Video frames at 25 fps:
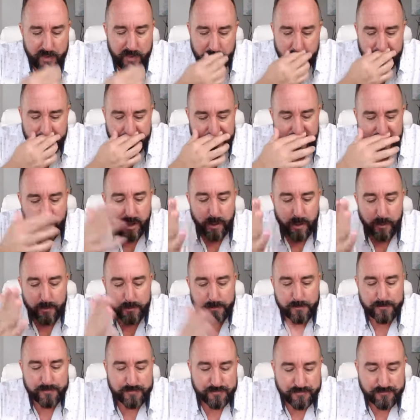So,
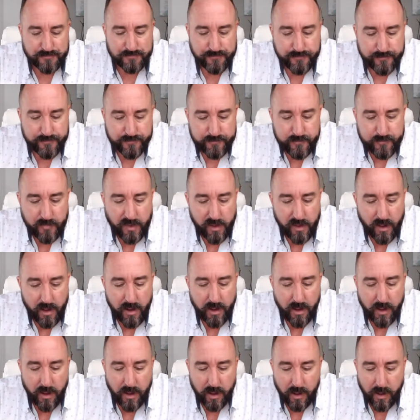
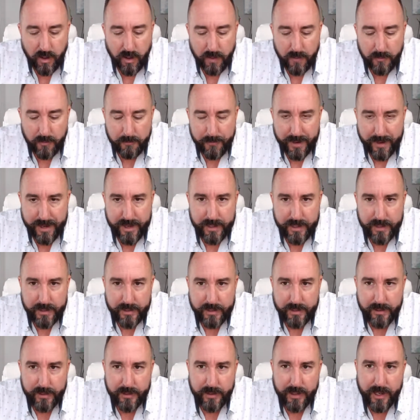
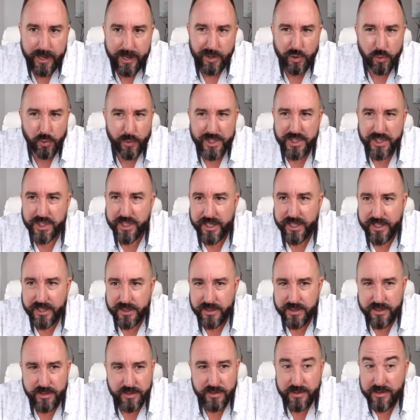how do we
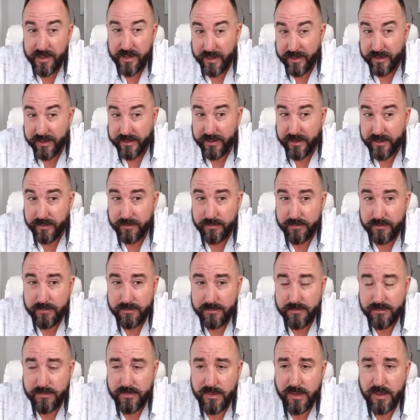change society?
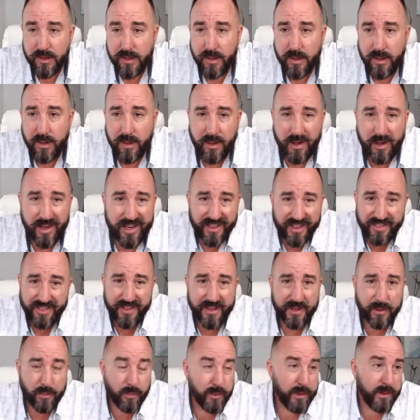I
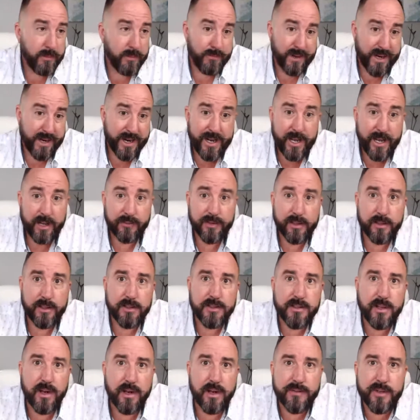think by having this
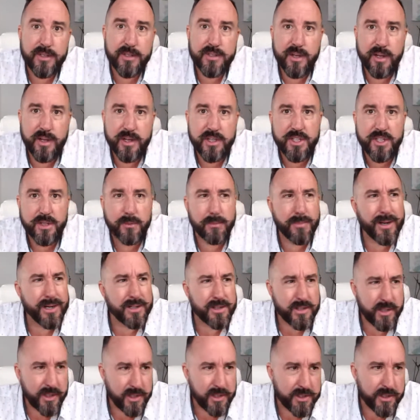conversation, by
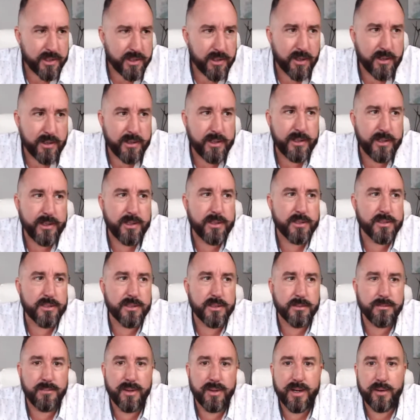teaching our kids,
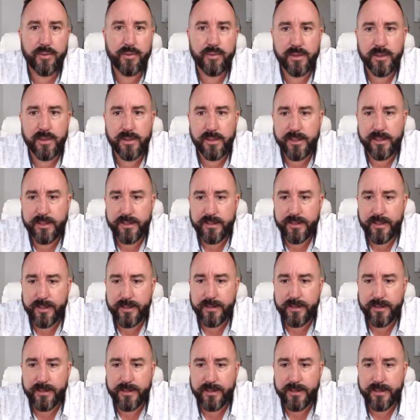by really,